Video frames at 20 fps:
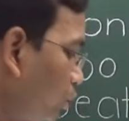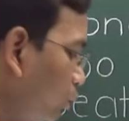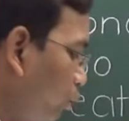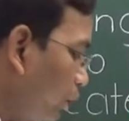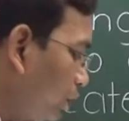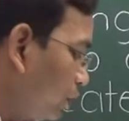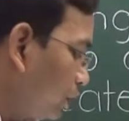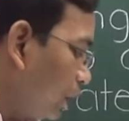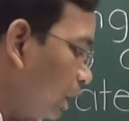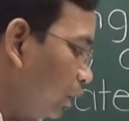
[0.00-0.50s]

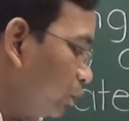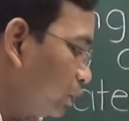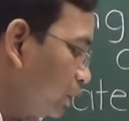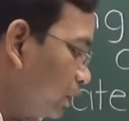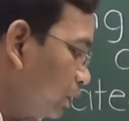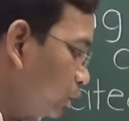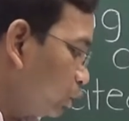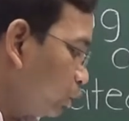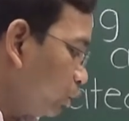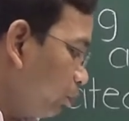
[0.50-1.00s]

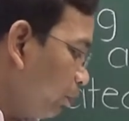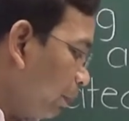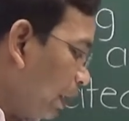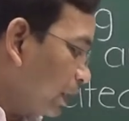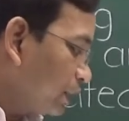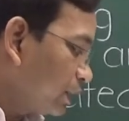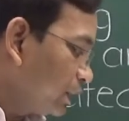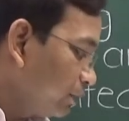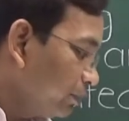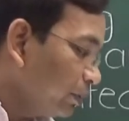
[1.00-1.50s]
1000, so
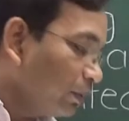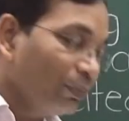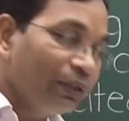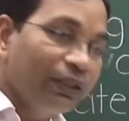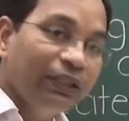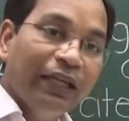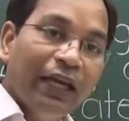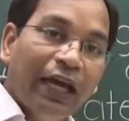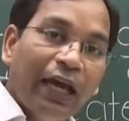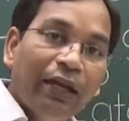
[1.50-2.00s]
maximum
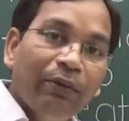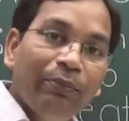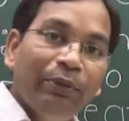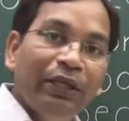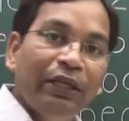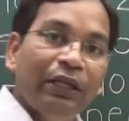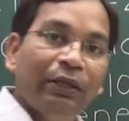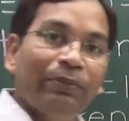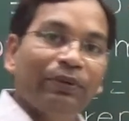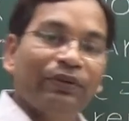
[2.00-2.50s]
it can
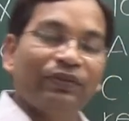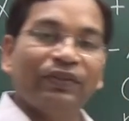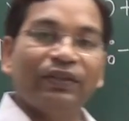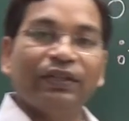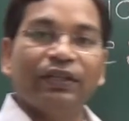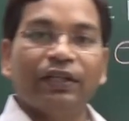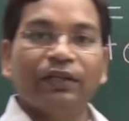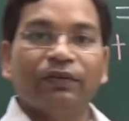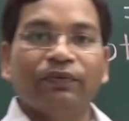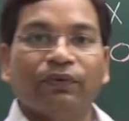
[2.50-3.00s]
be
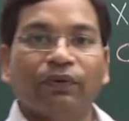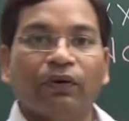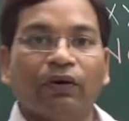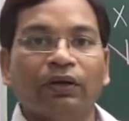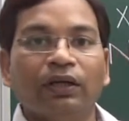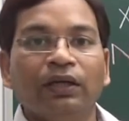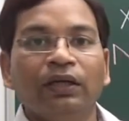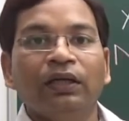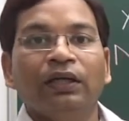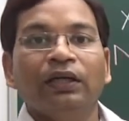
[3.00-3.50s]
represented
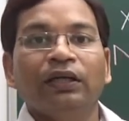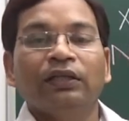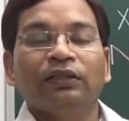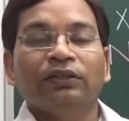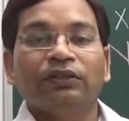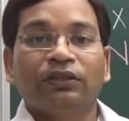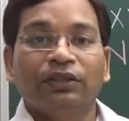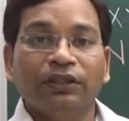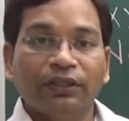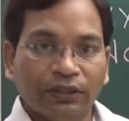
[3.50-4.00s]
for
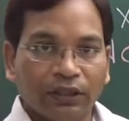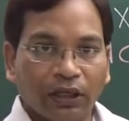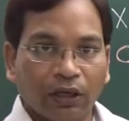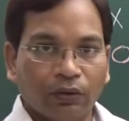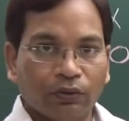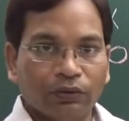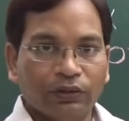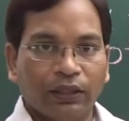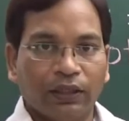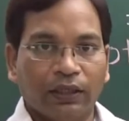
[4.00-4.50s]

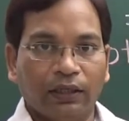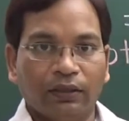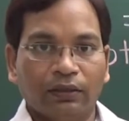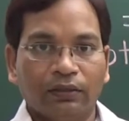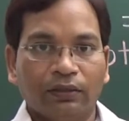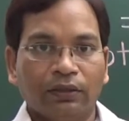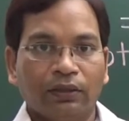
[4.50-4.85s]
3000.